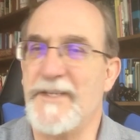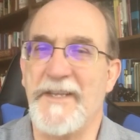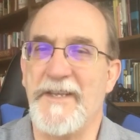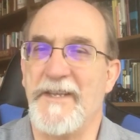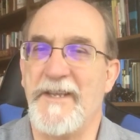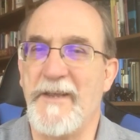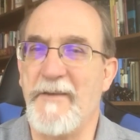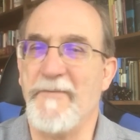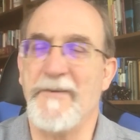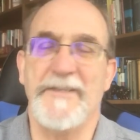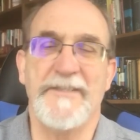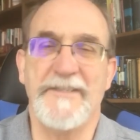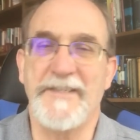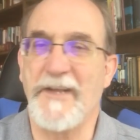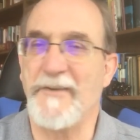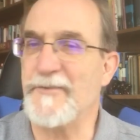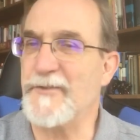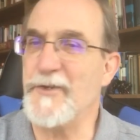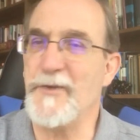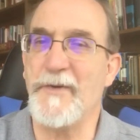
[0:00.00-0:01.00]
He reaches
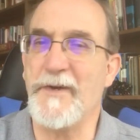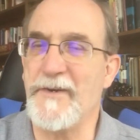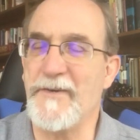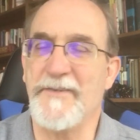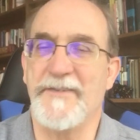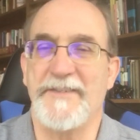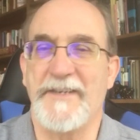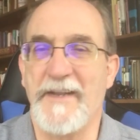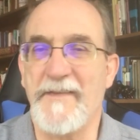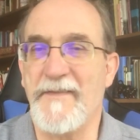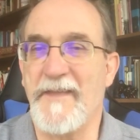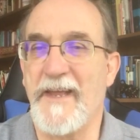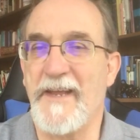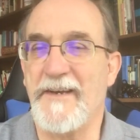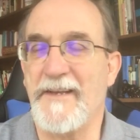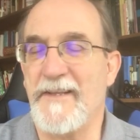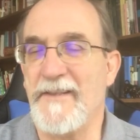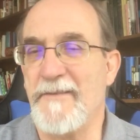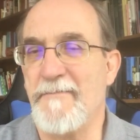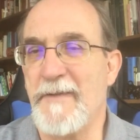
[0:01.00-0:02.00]
out, "Do you understand
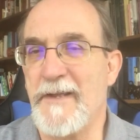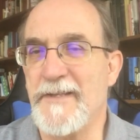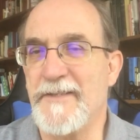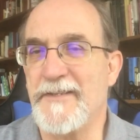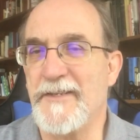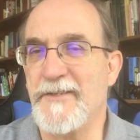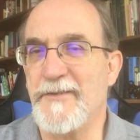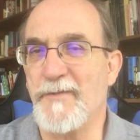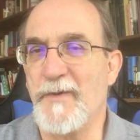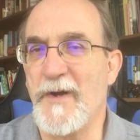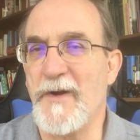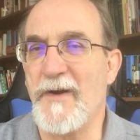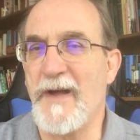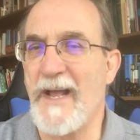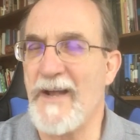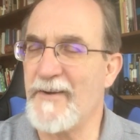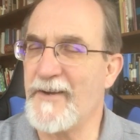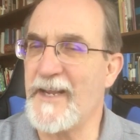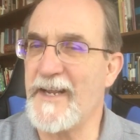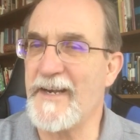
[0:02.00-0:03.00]
that?" And the man says, "Well,
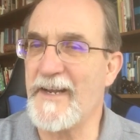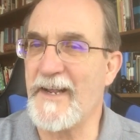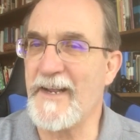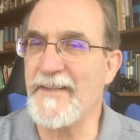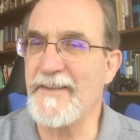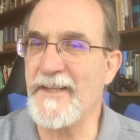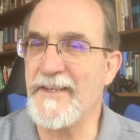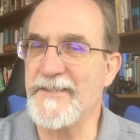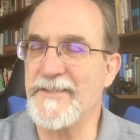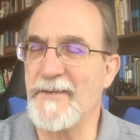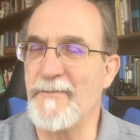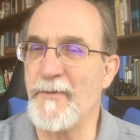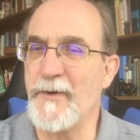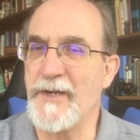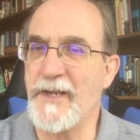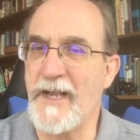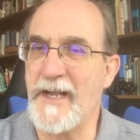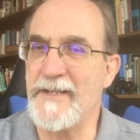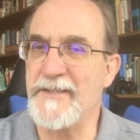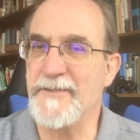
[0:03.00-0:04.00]
how can I unless someone
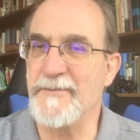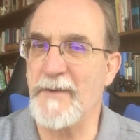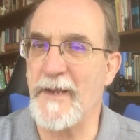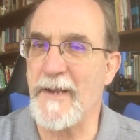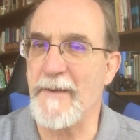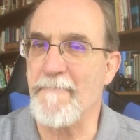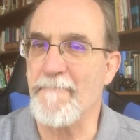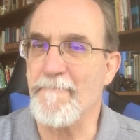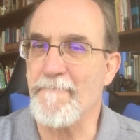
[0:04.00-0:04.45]
guides me?"